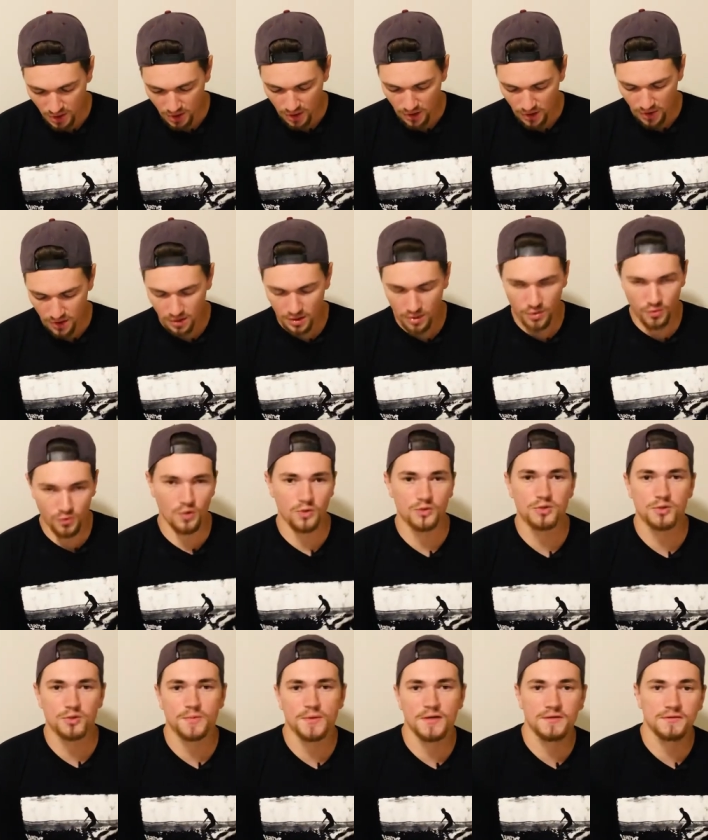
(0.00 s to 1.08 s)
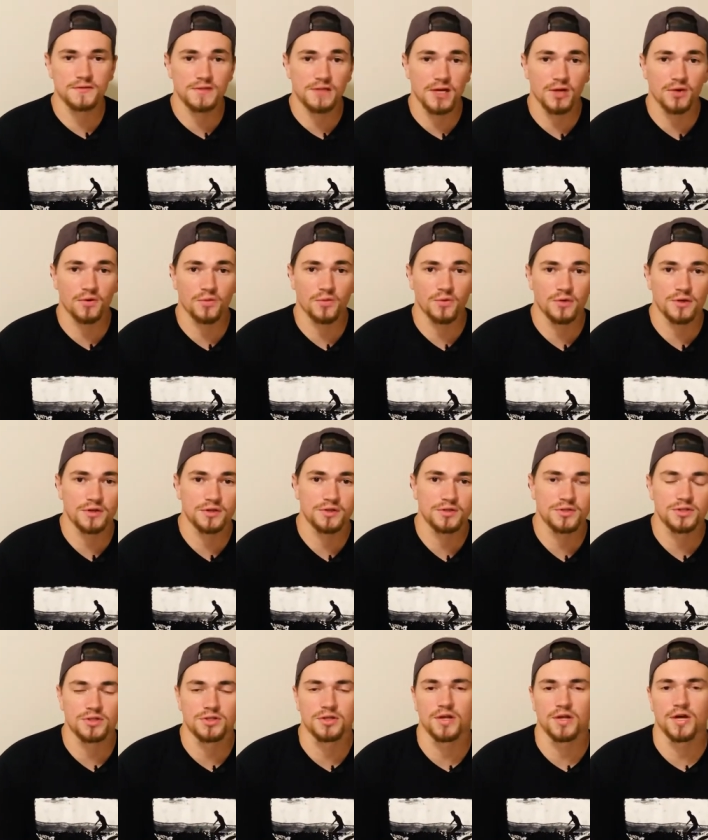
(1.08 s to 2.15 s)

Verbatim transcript: a roast beef sandwich